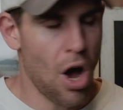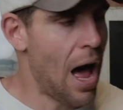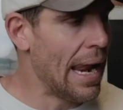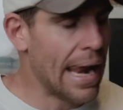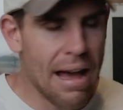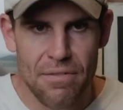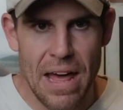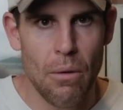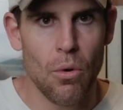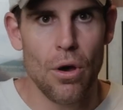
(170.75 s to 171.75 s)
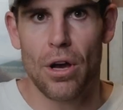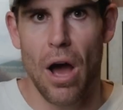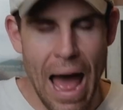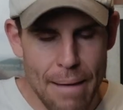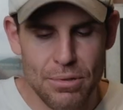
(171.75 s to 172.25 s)
I love that work. I
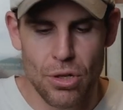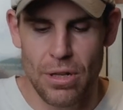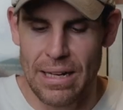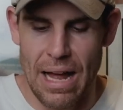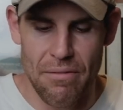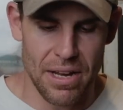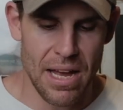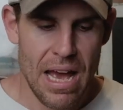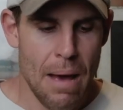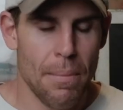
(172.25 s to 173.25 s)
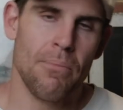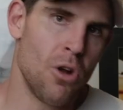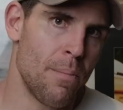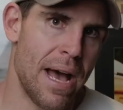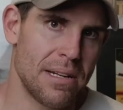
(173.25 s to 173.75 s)
absolutely love it. But I'm
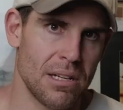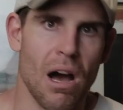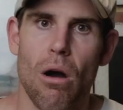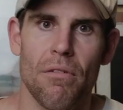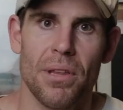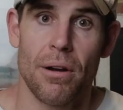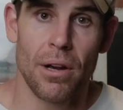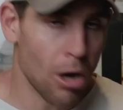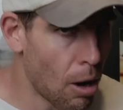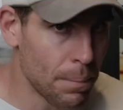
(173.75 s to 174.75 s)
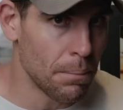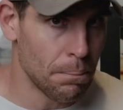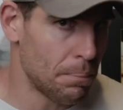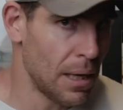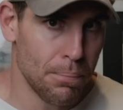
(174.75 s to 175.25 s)
not about to go over there and copy
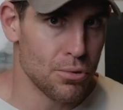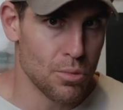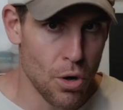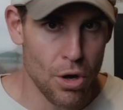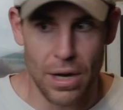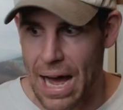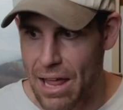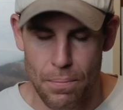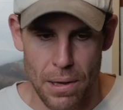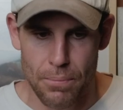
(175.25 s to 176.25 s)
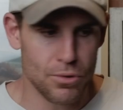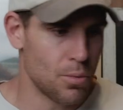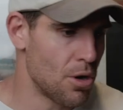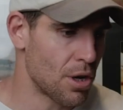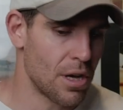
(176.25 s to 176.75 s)
people's work, other people's
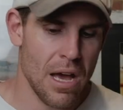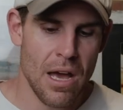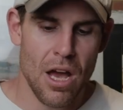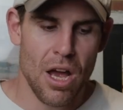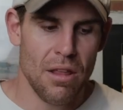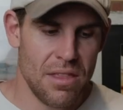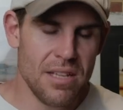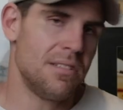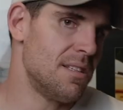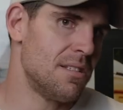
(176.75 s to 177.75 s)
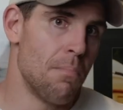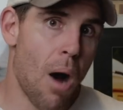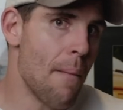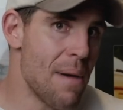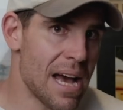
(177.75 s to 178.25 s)
work. This is
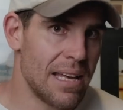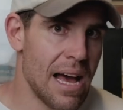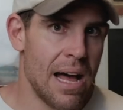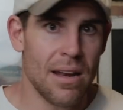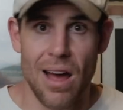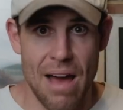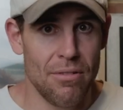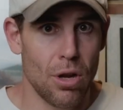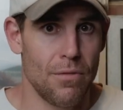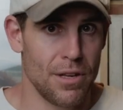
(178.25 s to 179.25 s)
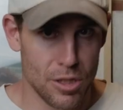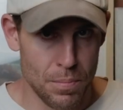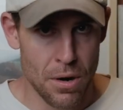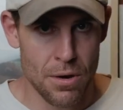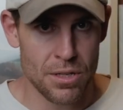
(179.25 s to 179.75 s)
my backyard. I have a lot of
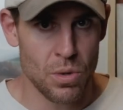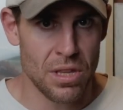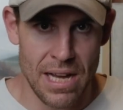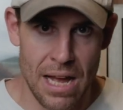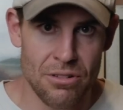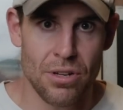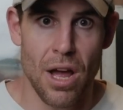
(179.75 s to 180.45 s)
experience with the country.